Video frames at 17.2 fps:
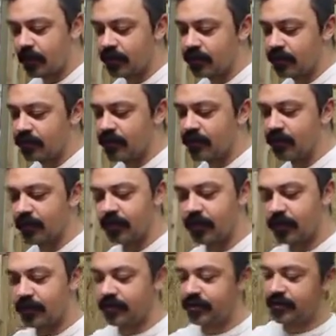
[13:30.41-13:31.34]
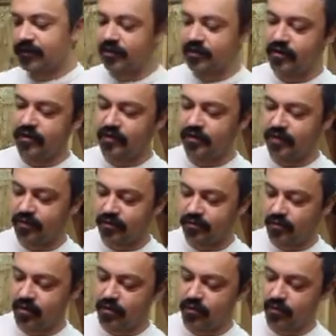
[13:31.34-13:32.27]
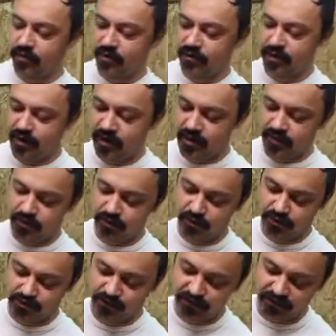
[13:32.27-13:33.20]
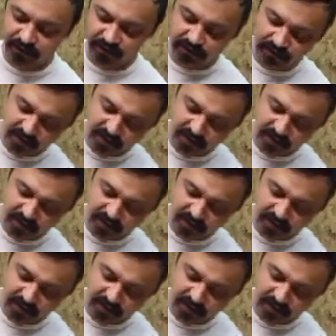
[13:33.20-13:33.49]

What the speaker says: So this is the Gramil that I'm going to